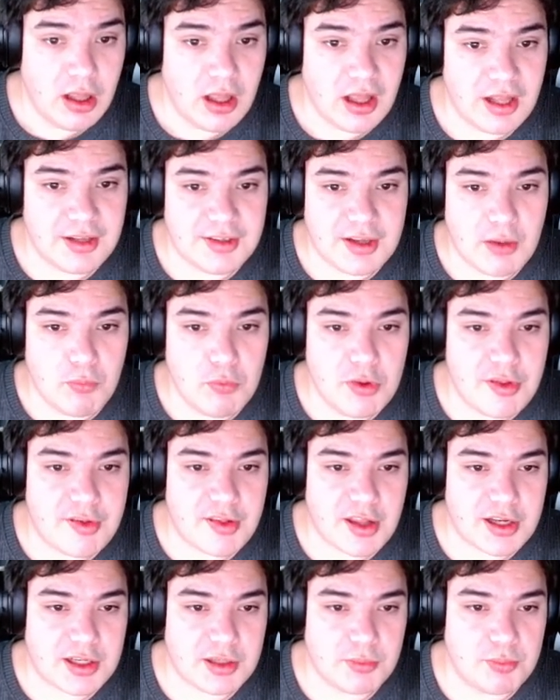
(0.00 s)
And then we
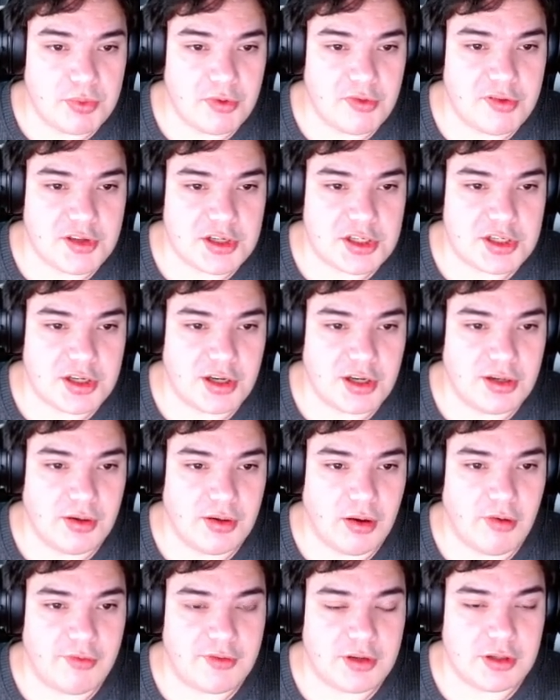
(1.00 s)
set the position
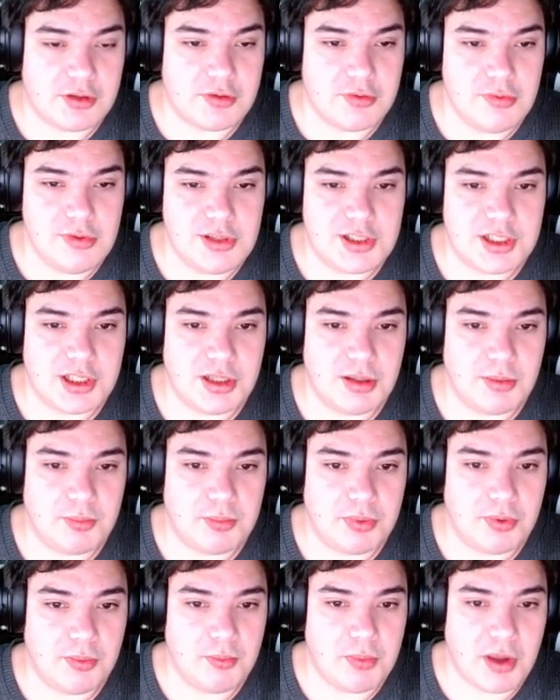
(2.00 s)
of the tooltip
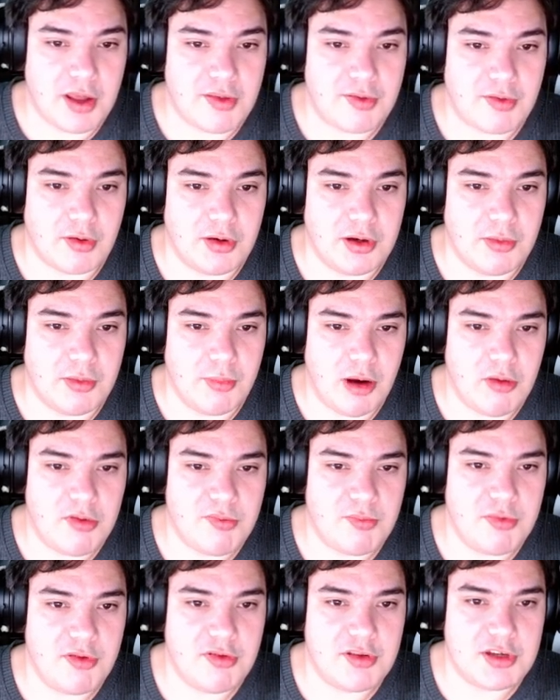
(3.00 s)
based on the mouse
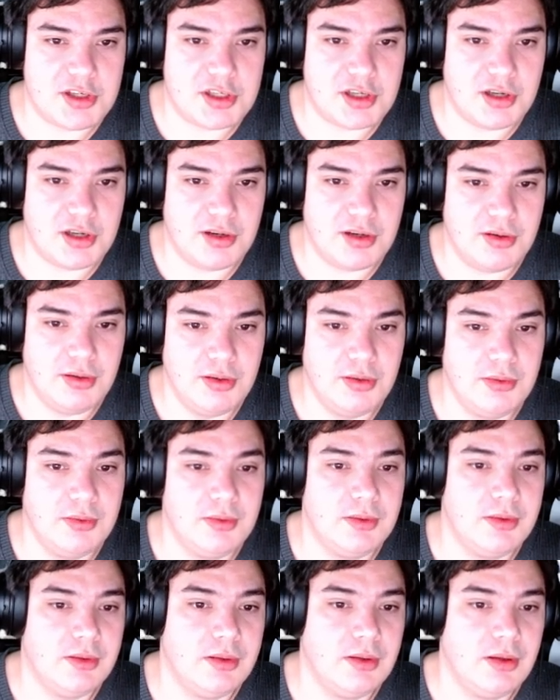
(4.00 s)
position.
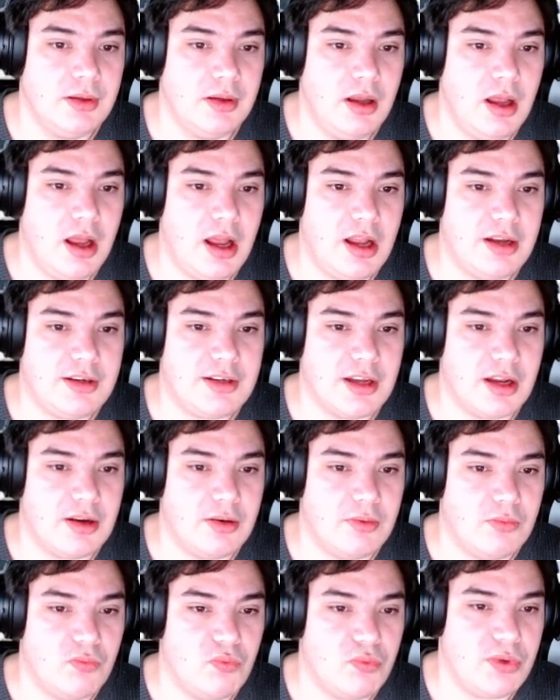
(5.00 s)
And
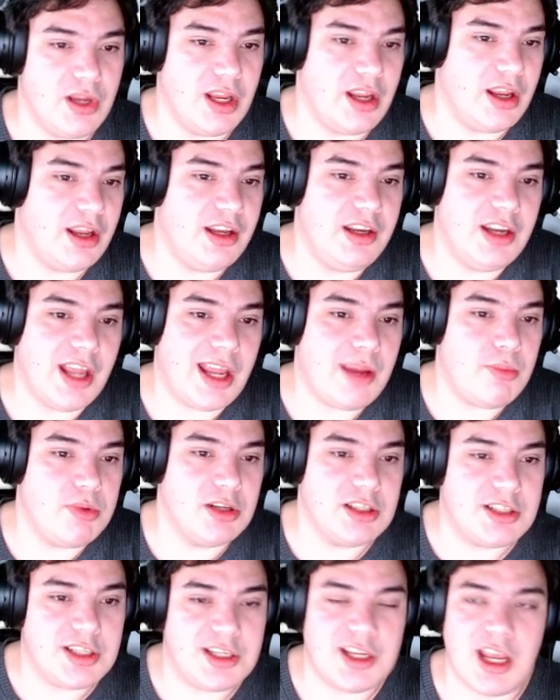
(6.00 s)
then we
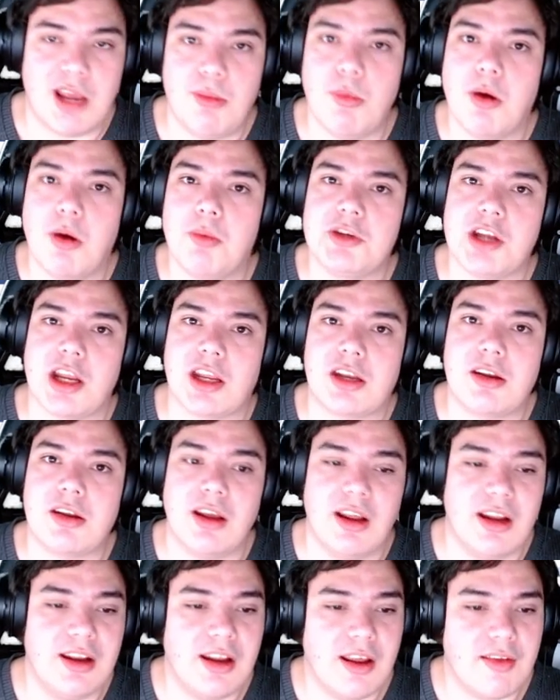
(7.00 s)
enable the game object,
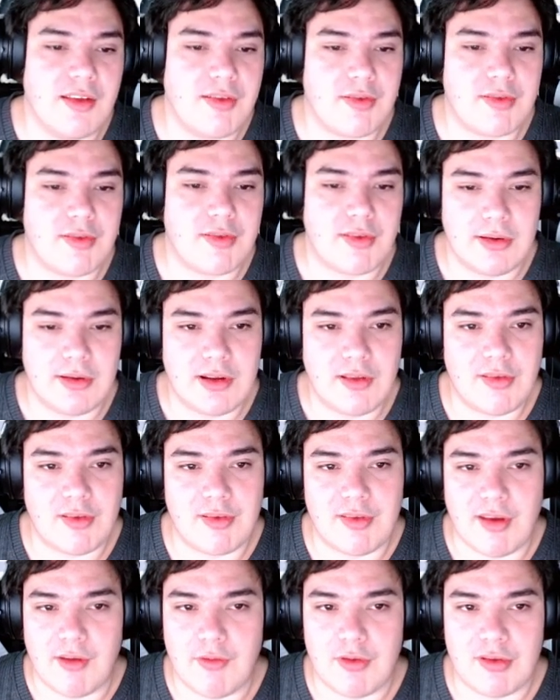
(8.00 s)
and this
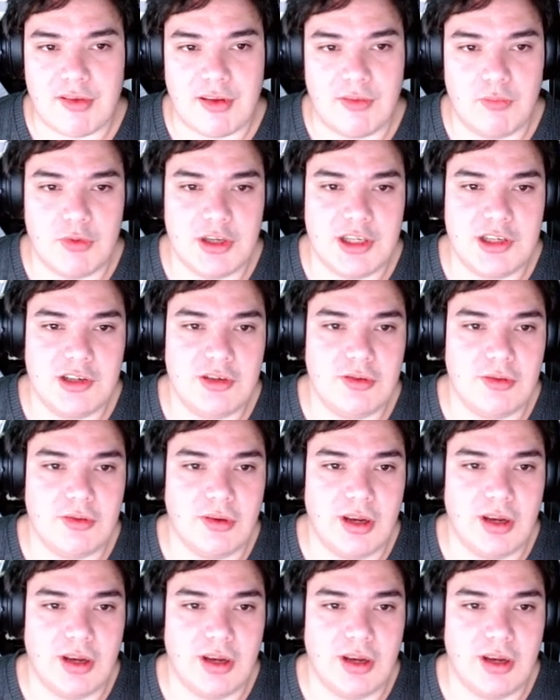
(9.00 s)
is everything we do.